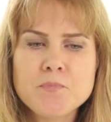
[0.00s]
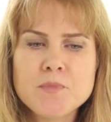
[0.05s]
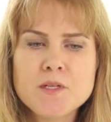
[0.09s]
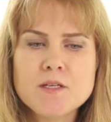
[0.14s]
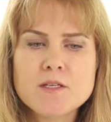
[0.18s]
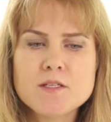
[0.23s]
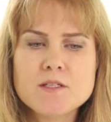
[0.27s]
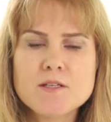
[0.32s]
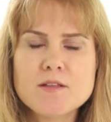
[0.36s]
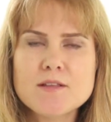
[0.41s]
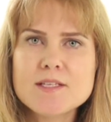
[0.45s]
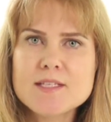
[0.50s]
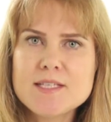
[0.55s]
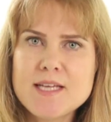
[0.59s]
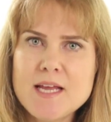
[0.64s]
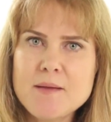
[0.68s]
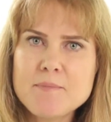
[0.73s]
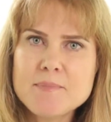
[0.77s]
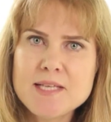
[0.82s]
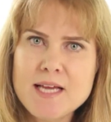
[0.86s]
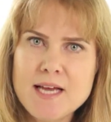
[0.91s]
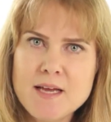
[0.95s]
So the
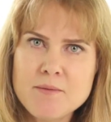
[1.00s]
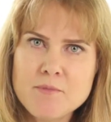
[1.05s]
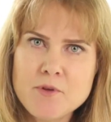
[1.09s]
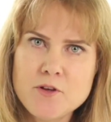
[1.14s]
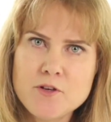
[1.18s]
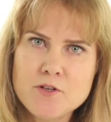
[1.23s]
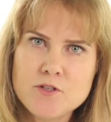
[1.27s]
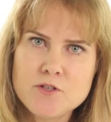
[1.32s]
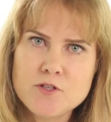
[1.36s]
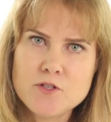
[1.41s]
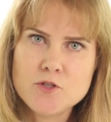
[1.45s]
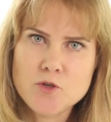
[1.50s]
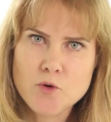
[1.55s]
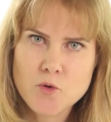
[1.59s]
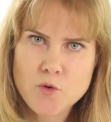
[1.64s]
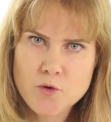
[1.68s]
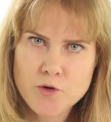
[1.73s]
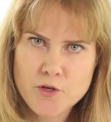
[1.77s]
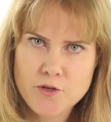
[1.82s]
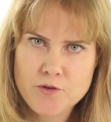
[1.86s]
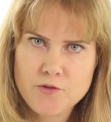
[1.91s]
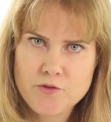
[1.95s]
steps I'm going to
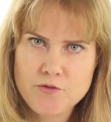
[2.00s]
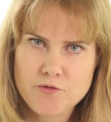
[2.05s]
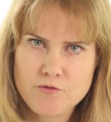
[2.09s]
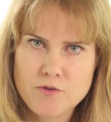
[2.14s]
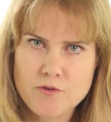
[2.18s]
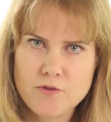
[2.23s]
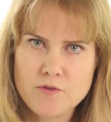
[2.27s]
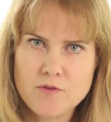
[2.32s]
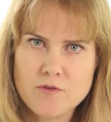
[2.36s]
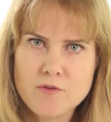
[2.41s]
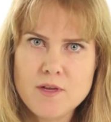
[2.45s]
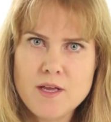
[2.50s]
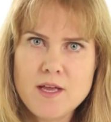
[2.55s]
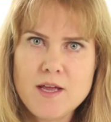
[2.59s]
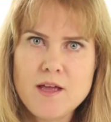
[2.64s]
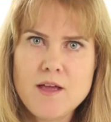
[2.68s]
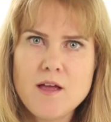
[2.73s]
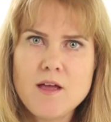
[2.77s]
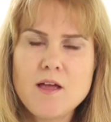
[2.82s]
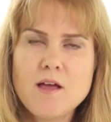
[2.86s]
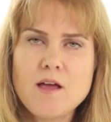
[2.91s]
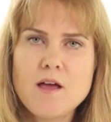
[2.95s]
talk you through
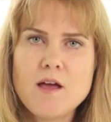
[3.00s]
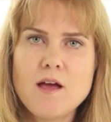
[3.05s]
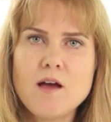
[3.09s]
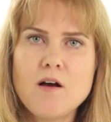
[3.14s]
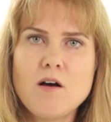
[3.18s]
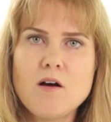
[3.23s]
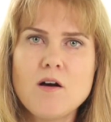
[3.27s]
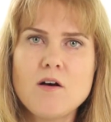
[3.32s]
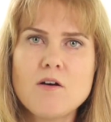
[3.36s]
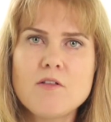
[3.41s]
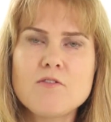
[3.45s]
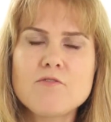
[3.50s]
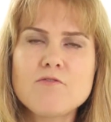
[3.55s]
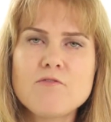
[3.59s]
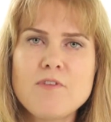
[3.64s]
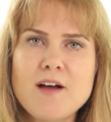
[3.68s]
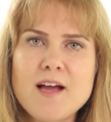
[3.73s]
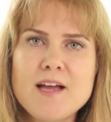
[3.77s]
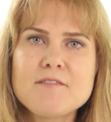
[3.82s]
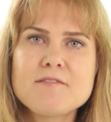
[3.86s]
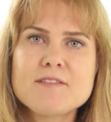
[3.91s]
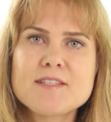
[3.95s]
are the
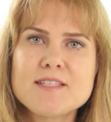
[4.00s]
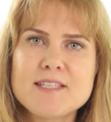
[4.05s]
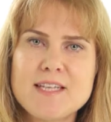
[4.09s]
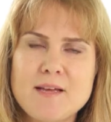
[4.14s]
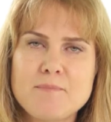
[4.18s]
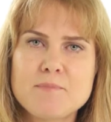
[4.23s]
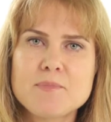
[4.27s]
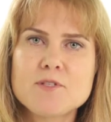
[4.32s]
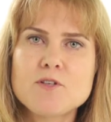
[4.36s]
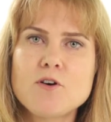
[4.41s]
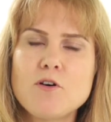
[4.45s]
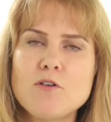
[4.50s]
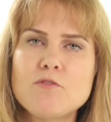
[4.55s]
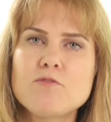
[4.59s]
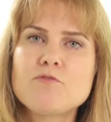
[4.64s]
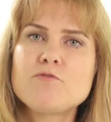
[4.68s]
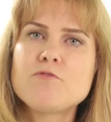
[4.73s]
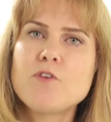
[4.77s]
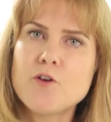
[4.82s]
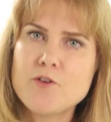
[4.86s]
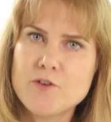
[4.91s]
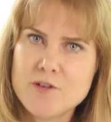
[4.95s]
5 steps of
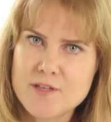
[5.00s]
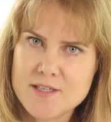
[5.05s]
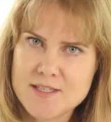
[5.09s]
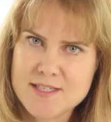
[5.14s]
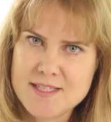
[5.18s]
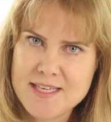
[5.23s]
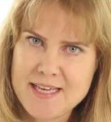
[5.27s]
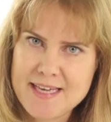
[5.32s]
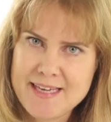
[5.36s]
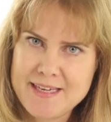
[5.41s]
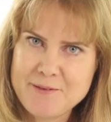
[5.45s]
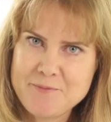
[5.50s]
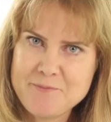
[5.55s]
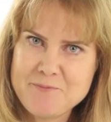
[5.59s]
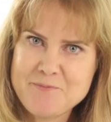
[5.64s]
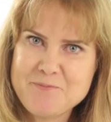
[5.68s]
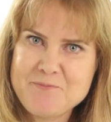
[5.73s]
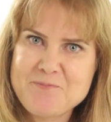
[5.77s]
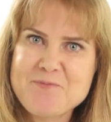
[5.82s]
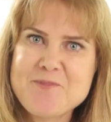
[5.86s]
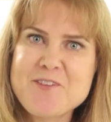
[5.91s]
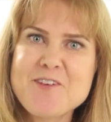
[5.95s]
focusing.
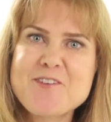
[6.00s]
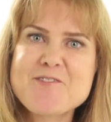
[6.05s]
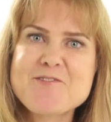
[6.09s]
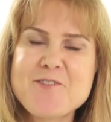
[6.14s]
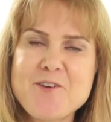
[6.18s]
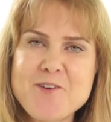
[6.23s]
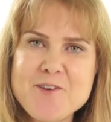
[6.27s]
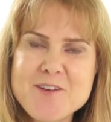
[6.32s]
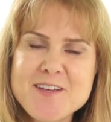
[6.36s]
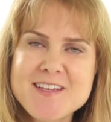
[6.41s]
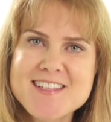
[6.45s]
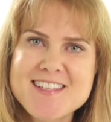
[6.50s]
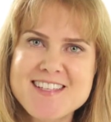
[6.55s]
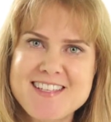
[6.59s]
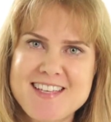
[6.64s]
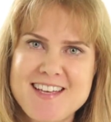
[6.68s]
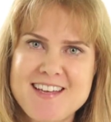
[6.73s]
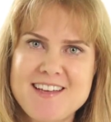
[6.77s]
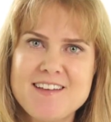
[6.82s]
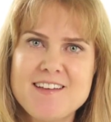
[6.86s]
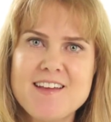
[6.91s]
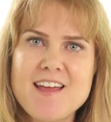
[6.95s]

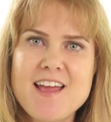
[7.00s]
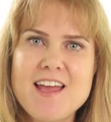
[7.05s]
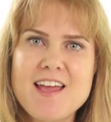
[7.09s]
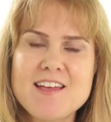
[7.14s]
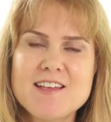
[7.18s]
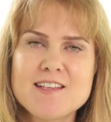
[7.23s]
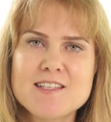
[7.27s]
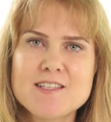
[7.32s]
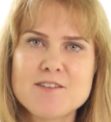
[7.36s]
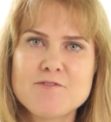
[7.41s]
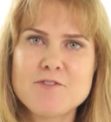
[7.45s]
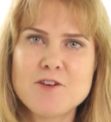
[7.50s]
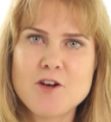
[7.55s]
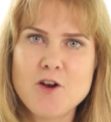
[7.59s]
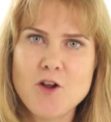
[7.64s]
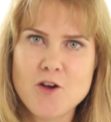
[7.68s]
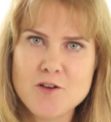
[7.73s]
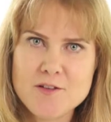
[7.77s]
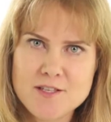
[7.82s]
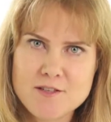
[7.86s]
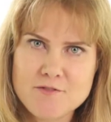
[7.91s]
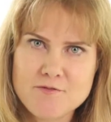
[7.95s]
Focusing is a
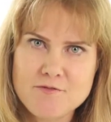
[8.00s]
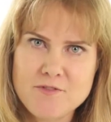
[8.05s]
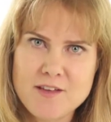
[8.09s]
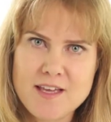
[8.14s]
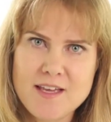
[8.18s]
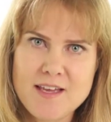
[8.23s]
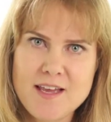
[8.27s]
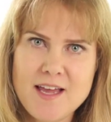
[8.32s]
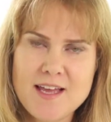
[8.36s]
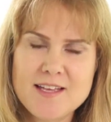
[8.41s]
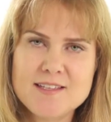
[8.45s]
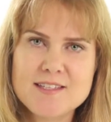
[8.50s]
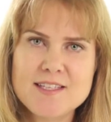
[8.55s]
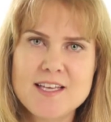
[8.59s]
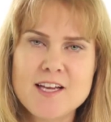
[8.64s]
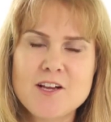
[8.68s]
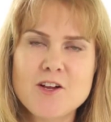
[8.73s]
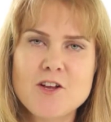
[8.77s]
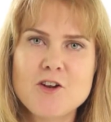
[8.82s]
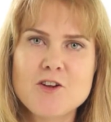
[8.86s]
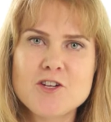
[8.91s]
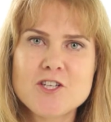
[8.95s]
philosophy and
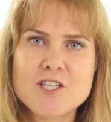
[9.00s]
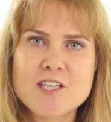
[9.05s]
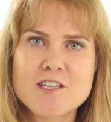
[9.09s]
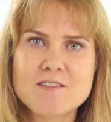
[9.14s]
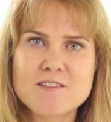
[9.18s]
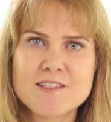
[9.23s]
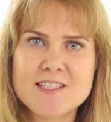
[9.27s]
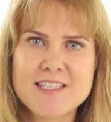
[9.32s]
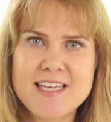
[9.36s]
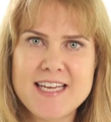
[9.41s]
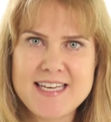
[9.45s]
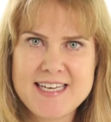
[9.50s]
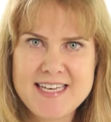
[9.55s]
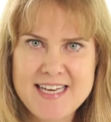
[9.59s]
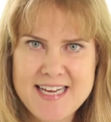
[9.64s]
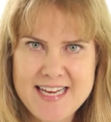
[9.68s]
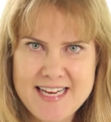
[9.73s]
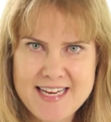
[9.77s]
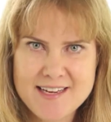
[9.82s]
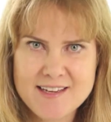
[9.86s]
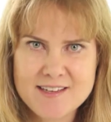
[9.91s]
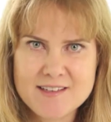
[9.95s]
psychological
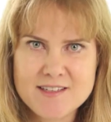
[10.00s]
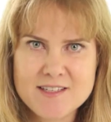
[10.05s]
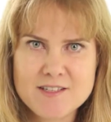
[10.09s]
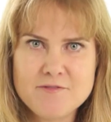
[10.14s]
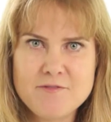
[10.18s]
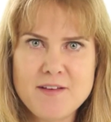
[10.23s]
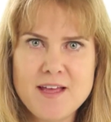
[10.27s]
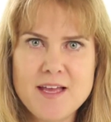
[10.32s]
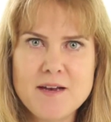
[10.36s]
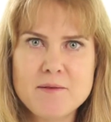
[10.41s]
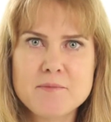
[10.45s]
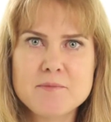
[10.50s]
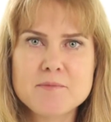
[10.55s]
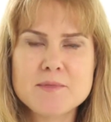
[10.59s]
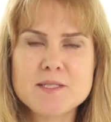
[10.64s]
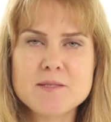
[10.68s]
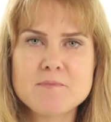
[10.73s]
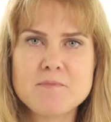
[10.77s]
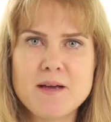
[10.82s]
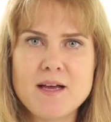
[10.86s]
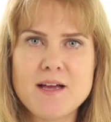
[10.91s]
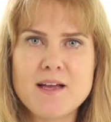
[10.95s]
technique
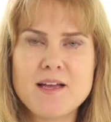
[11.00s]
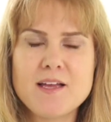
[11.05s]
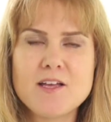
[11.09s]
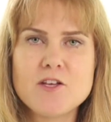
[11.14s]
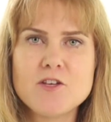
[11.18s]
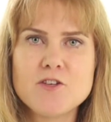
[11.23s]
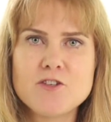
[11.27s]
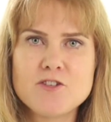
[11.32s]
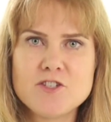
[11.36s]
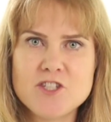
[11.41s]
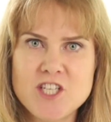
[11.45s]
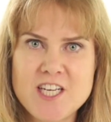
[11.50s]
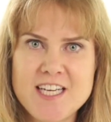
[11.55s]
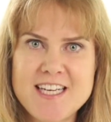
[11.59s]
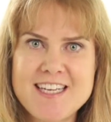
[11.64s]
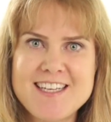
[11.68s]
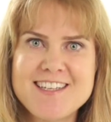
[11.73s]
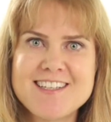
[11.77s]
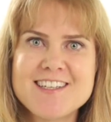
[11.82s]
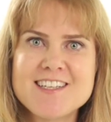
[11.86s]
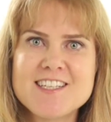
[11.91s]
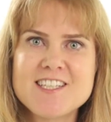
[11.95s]
developed by
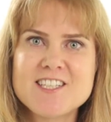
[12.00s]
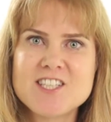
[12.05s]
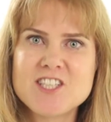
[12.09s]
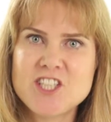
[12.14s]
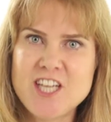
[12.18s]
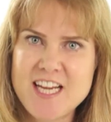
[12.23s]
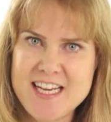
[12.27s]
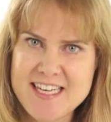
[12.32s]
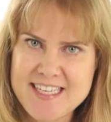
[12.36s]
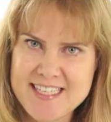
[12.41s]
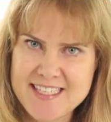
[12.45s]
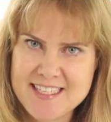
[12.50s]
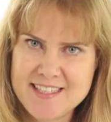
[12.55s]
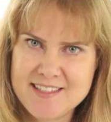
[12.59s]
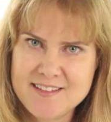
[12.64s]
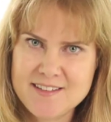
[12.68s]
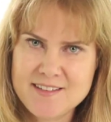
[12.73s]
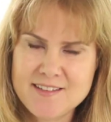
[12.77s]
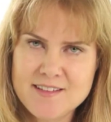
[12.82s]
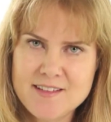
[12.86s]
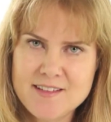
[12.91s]
Eugene Gendlin.